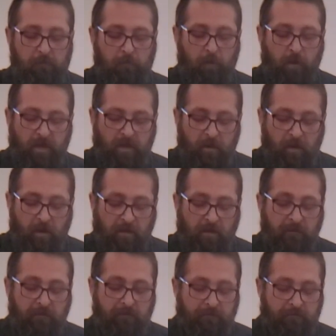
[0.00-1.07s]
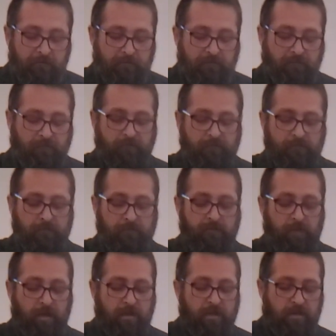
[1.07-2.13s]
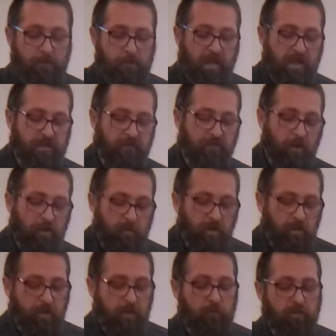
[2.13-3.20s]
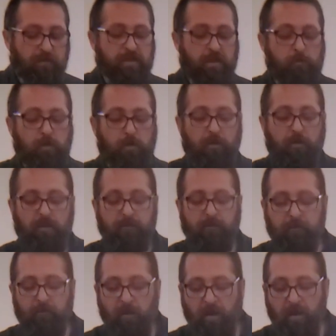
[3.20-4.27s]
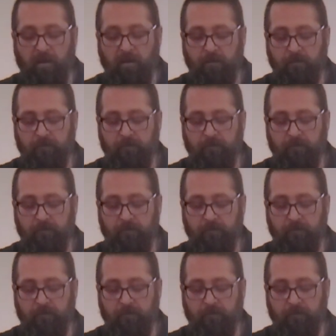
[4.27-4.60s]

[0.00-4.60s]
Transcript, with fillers: Bring it on. And to the best of our ability, we'll stumble along for the ride.